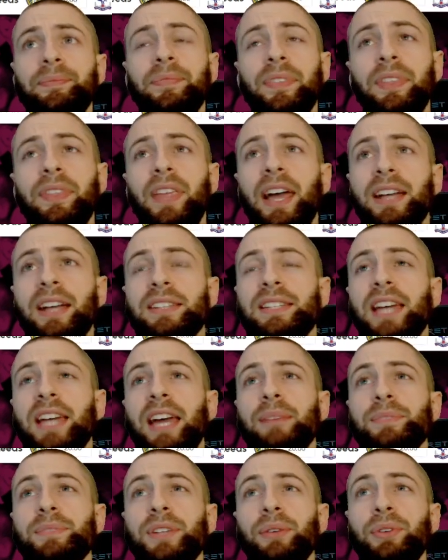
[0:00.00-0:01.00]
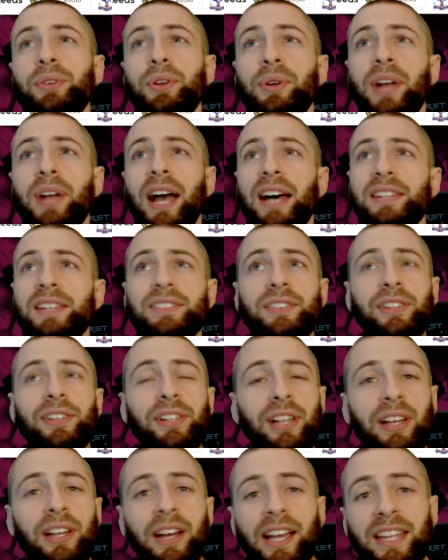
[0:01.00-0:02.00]
Next game, so
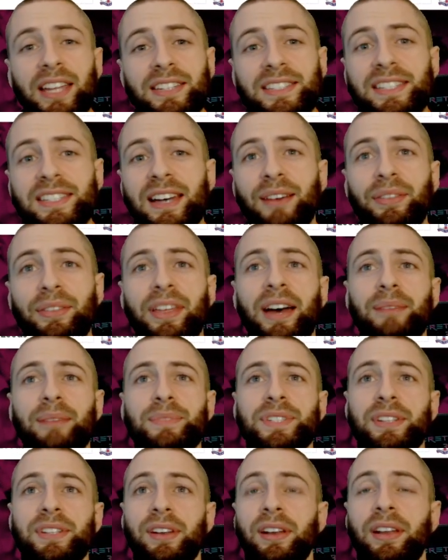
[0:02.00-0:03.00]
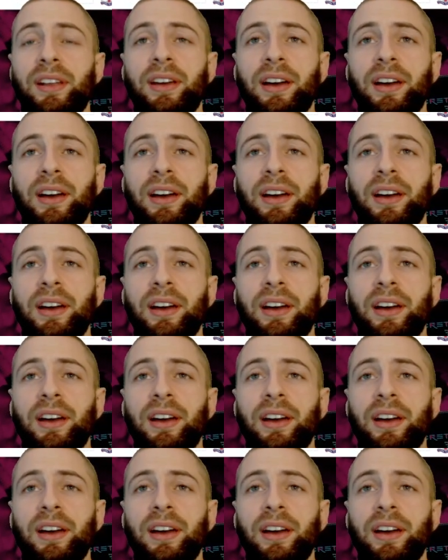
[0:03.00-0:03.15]
Newcastle against Southampton.